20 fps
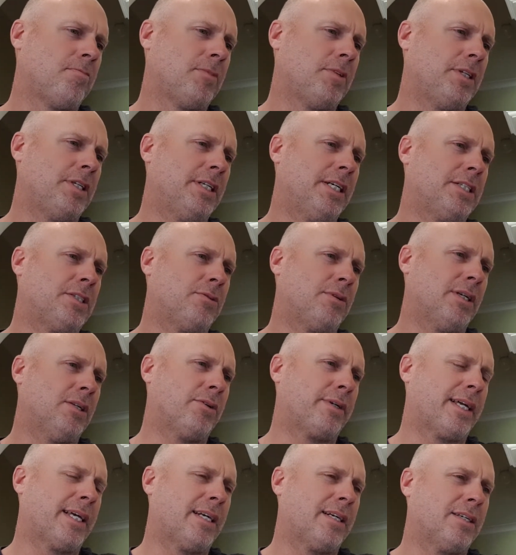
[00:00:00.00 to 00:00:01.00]
You need to really
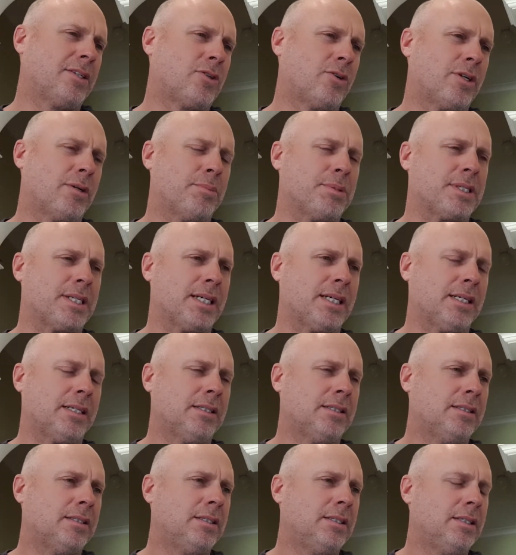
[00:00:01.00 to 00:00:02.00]
look at it. It's quite a bizarre
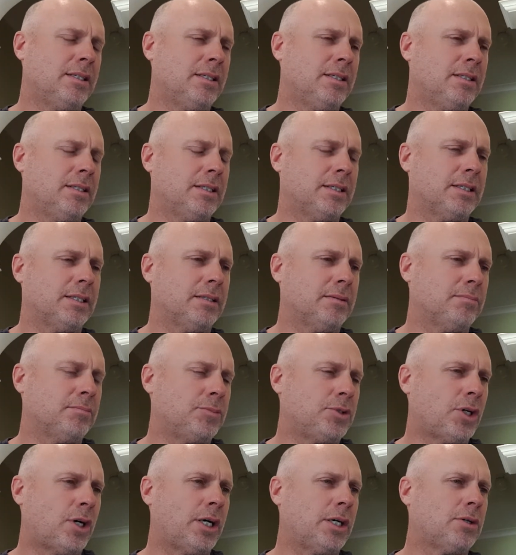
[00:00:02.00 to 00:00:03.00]

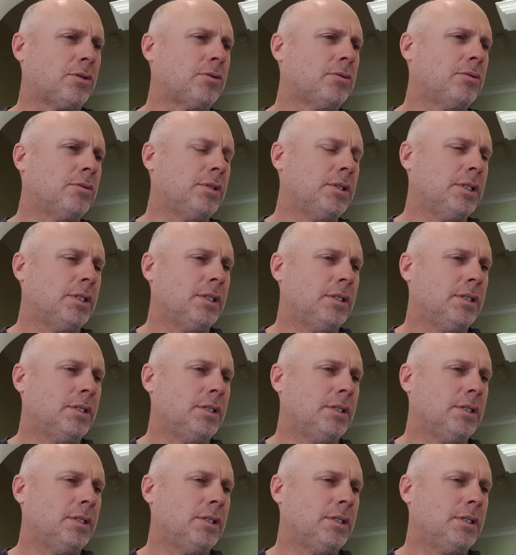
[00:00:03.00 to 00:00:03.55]
dial.